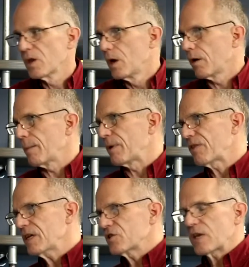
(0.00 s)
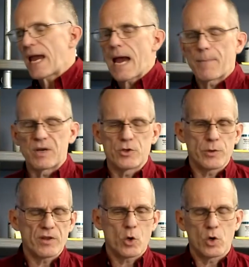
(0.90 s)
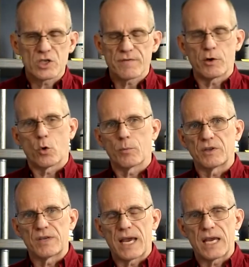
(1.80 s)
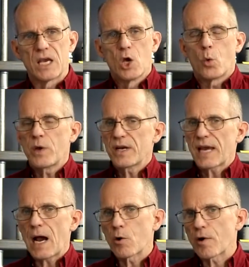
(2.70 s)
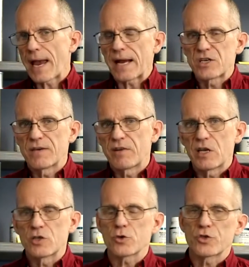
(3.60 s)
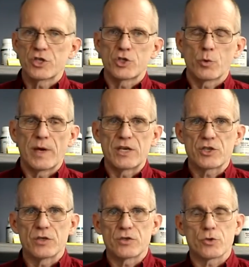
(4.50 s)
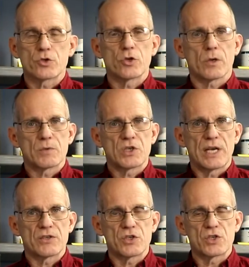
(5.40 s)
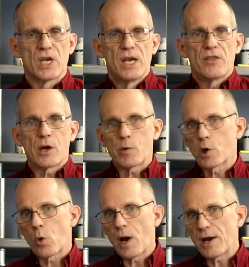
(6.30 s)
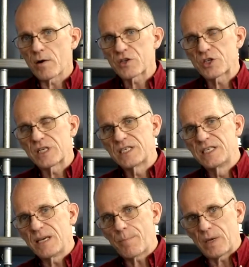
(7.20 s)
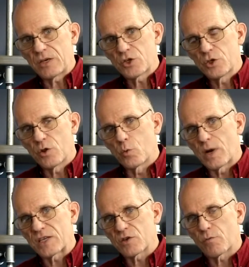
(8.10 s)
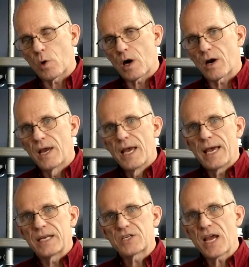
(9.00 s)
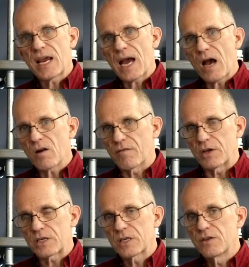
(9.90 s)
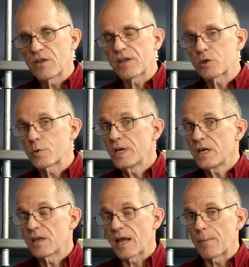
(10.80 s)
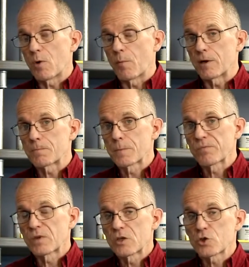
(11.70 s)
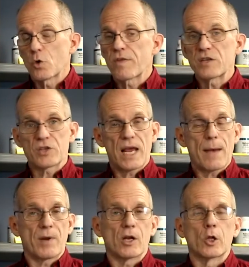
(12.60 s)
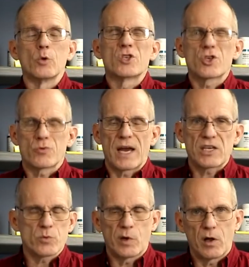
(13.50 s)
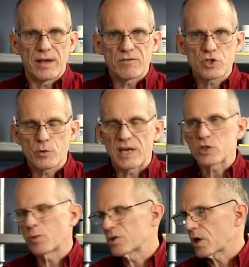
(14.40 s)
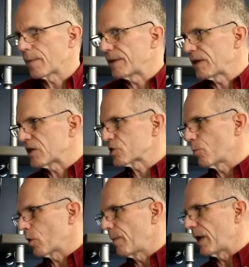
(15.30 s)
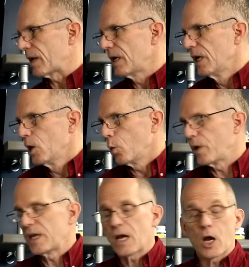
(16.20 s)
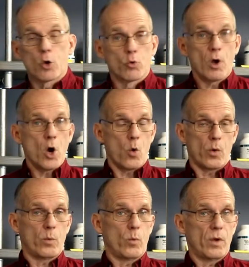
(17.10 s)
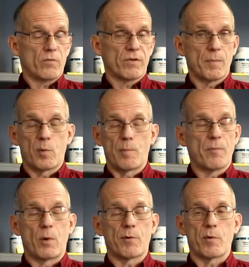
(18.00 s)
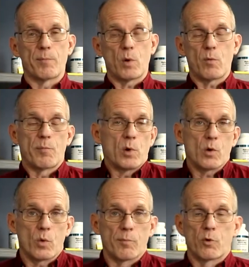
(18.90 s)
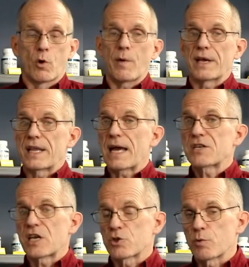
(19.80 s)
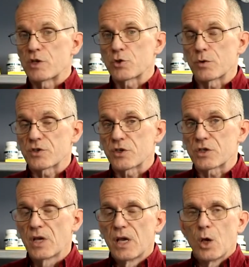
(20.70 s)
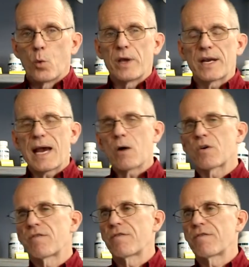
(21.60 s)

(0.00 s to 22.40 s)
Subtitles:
All right, but things that happen during the course of a normal day, we encounter activities or situations or circumstances that require us to dip into the reservoir and take out of it the things we need in that moment. So things that happen include stress. We all have stress. We'll talk about that some more in a minute. We grow. From more we're born, we're growing, and that takes resources. We encounter